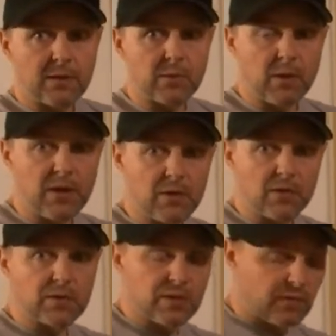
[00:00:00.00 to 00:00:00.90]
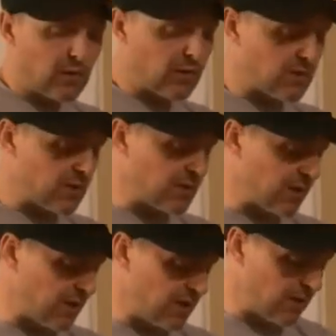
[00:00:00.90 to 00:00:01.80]
what I use as far as the
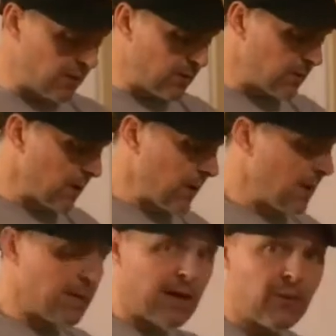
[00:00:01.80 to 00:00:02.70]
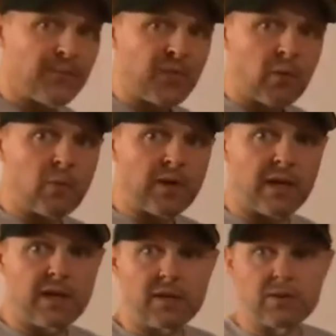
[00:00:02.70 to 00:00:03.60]
seed goes. Now when we
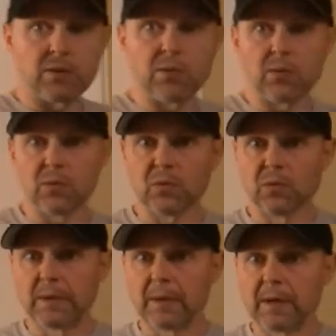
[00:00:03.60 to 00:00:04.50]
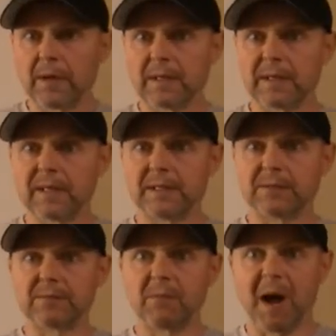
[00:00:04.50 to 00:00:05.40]
get into
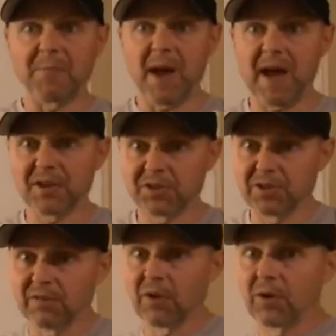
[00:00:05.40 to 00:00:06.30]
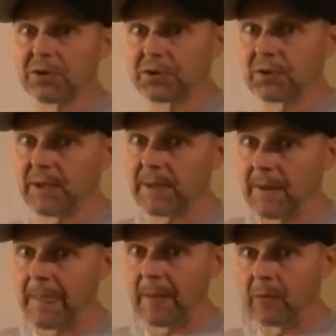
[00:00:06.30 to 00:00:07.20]
my passion of archery,
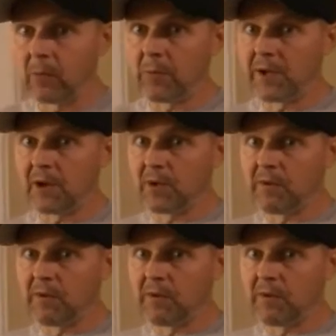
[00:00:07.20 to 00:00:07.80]
when we go to